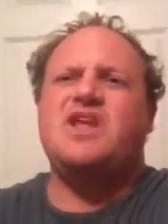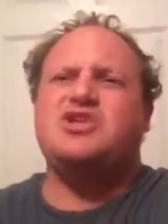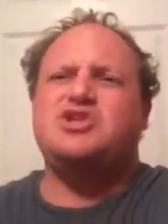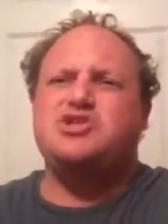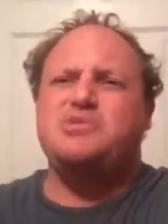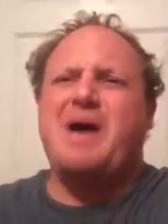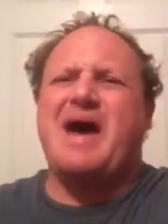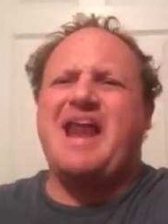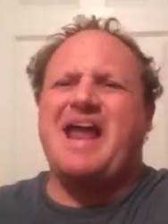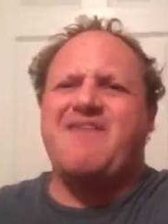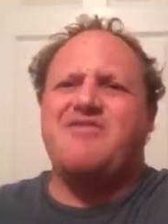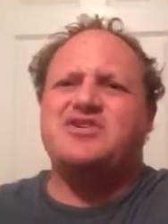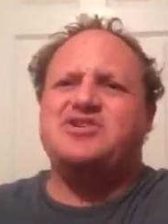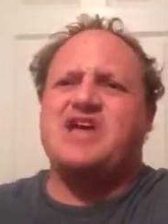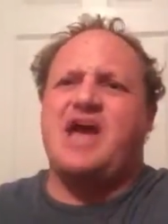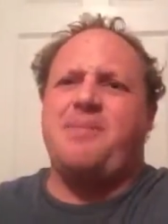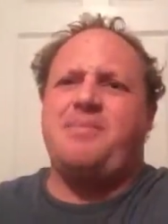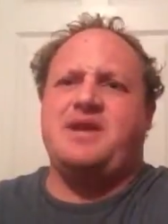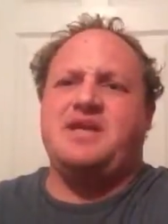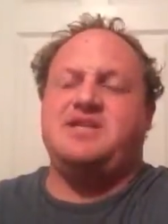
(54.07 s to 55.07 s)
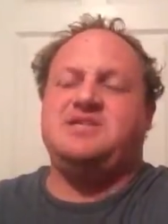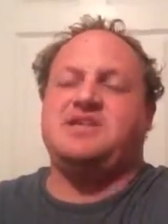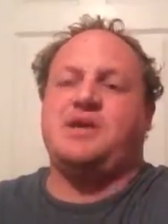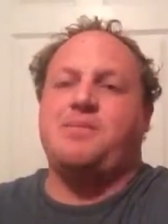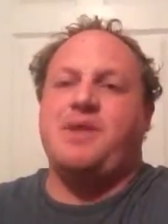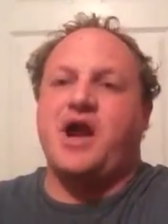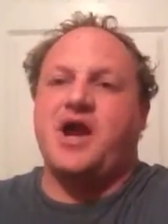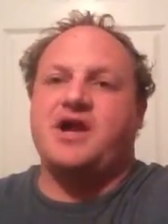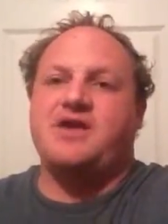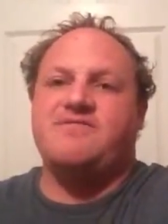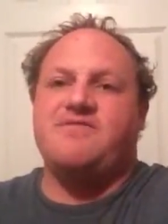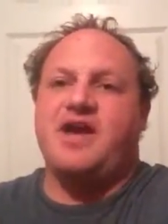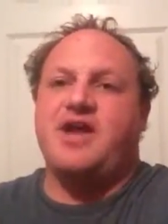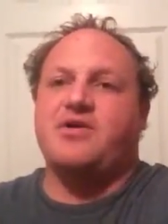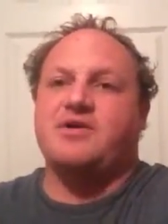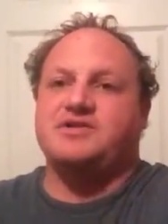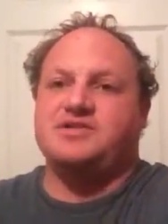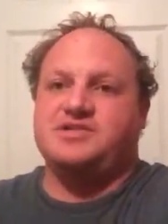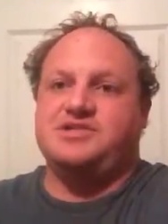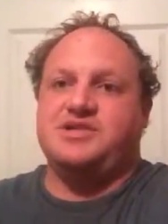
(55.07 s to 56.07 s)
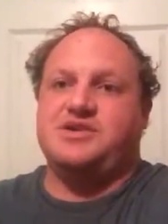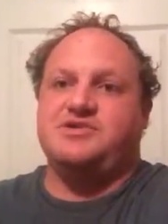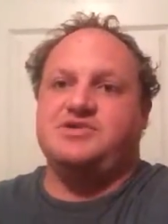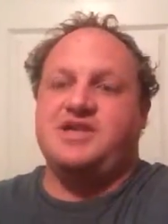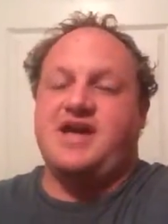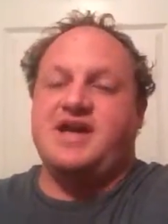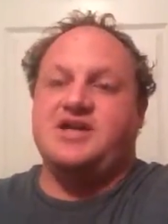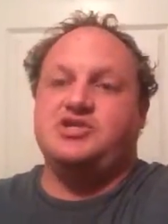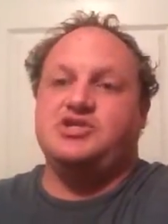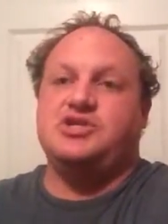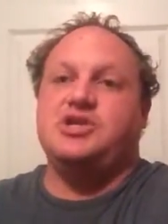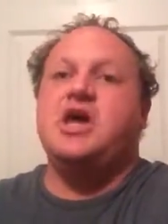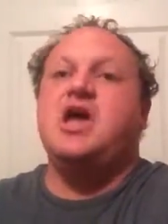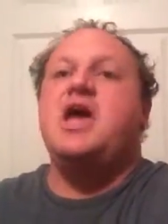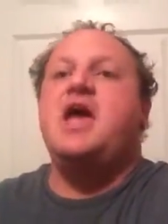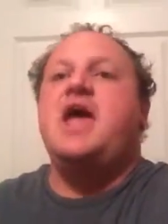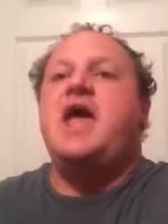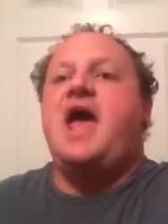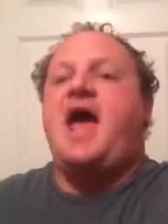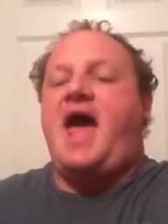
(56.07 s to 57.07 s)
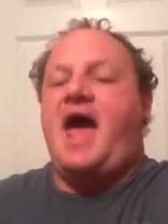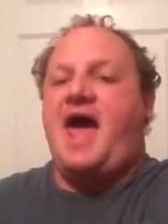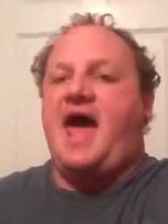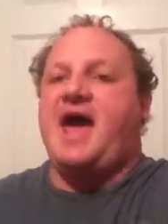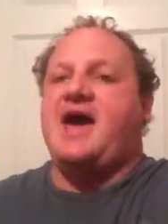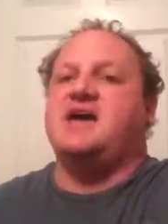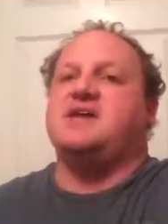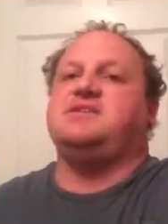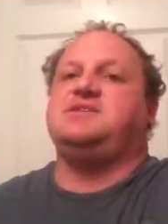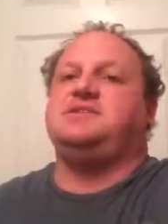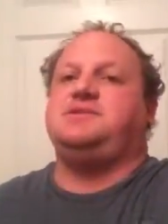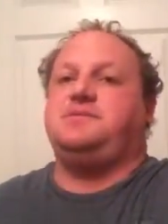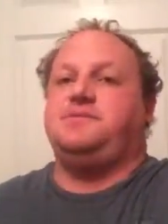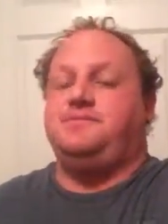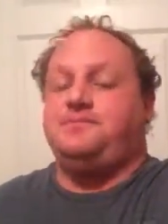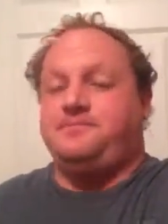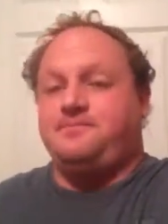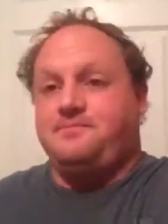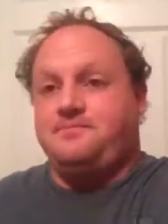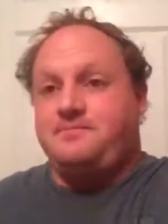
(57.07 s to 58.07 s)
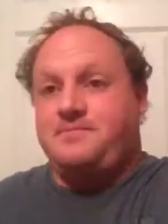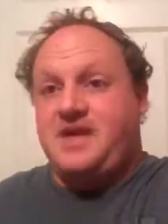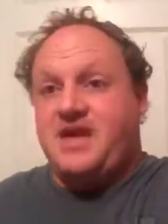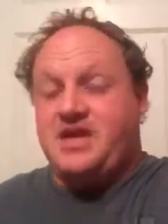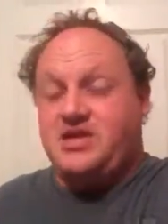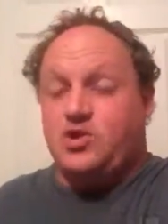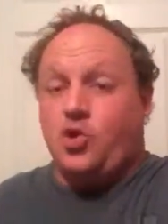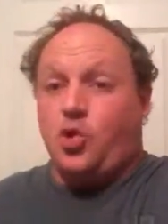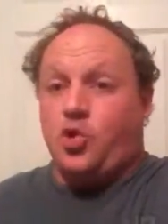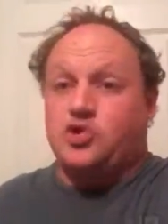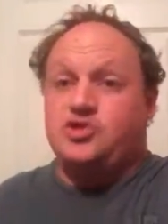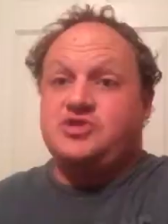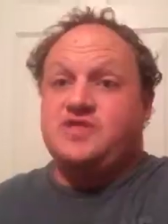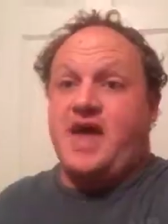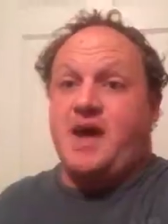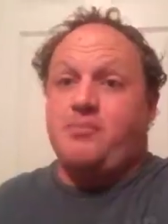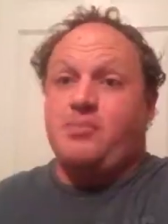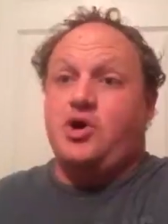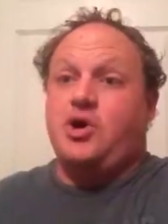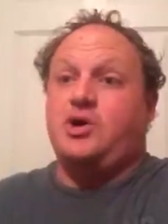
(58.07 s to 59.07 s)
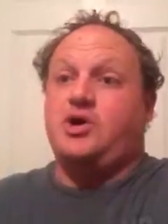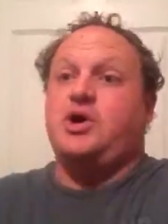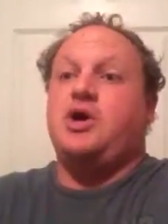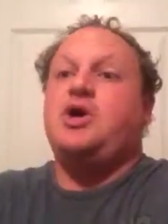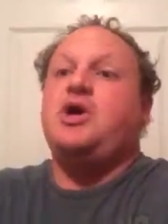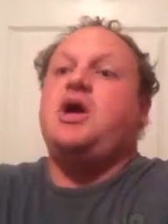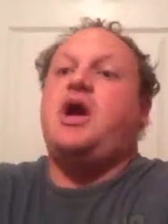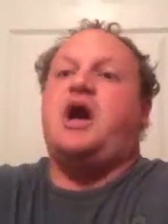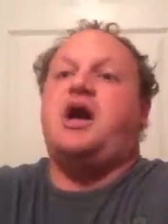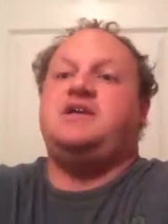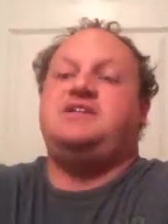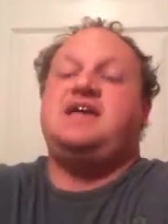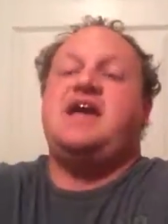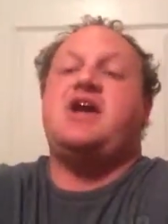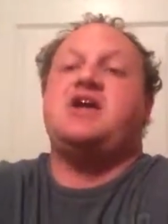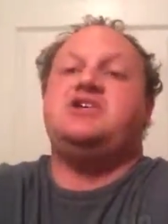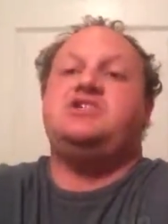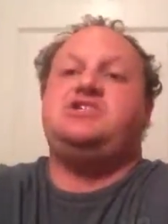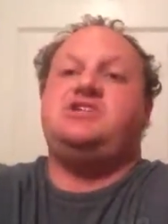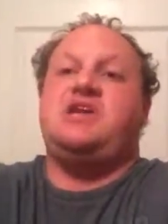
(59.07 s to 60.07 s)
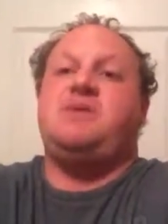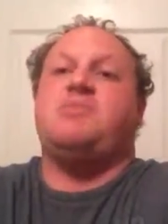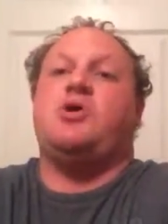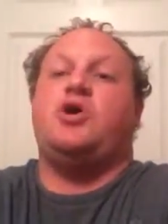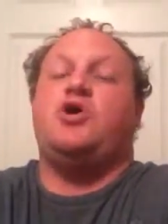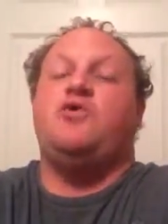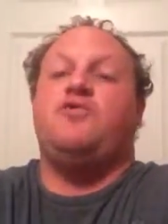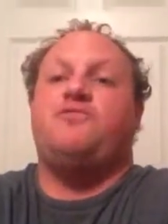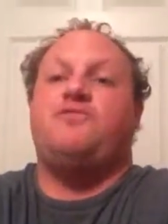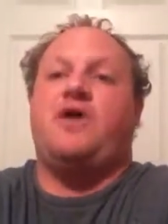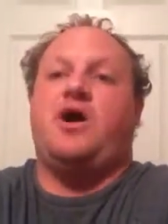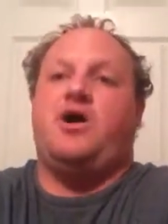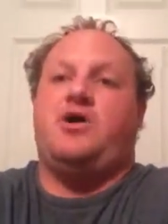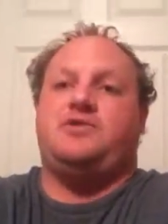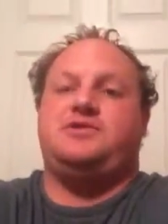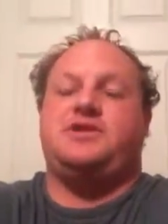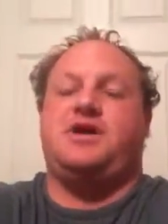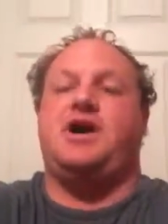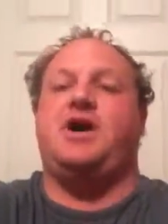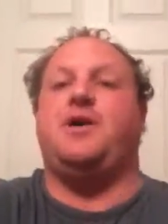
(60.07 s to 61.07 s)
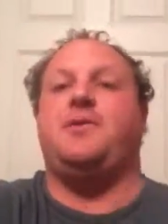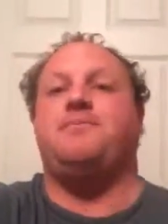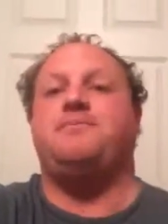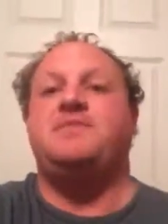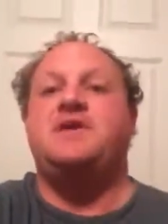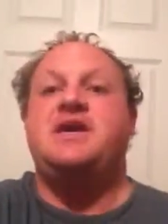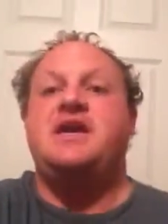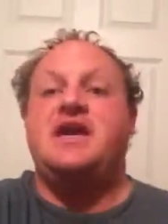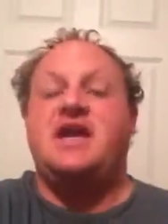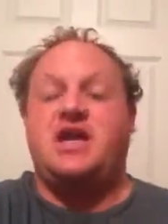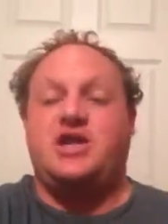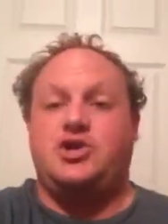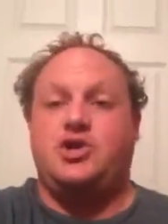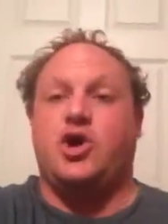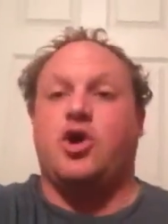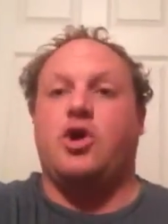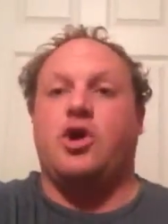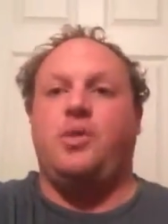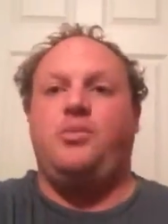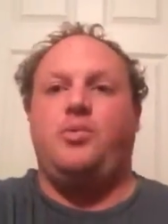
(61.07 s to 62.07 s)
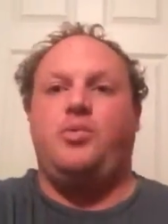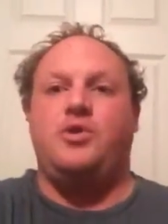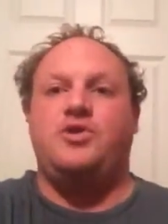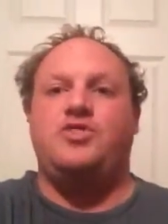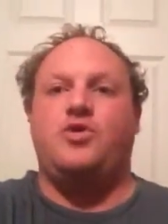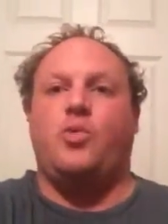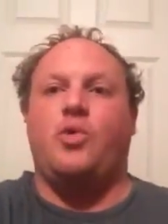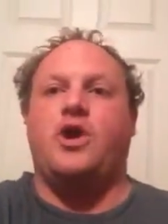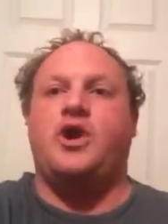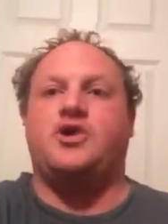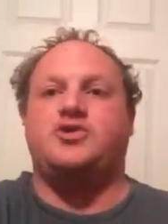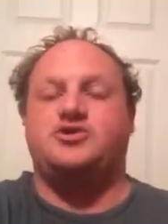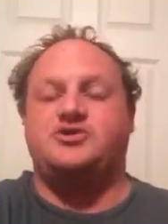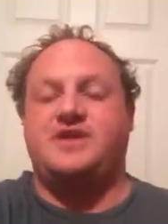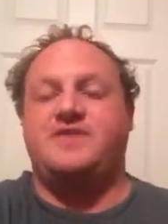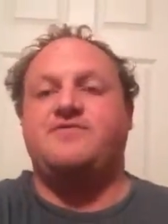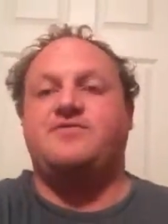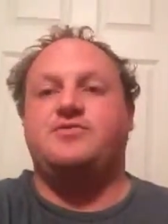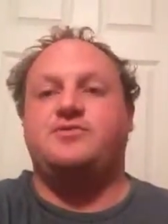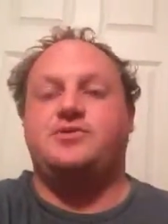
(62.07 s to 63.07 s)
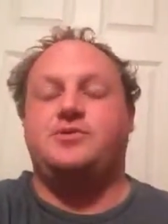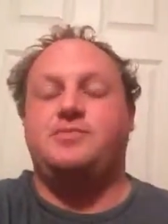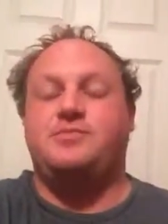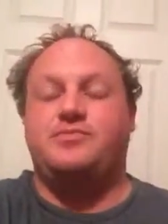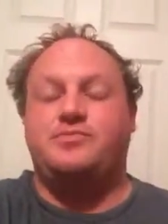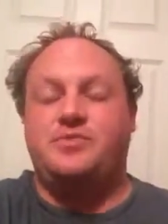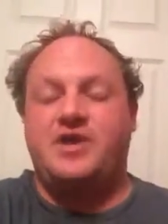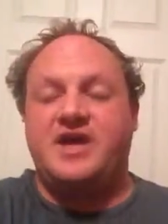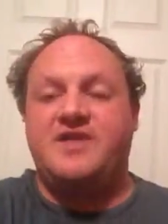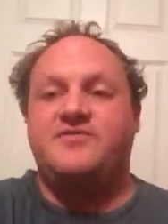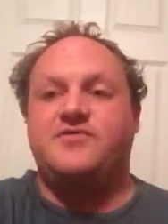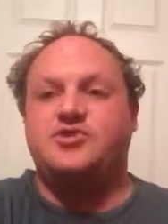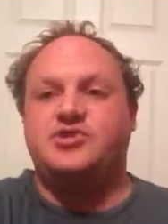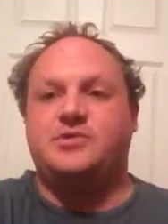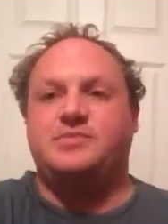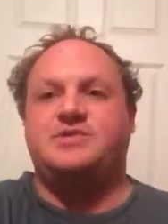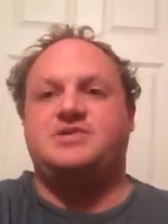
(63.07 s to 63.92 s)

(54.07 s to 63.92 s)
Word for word: it's about every Japanese American Veterans Association has endorsed that book. Uh, Terry Shima, who fought um, in Europe with the 100th Infantry Infantry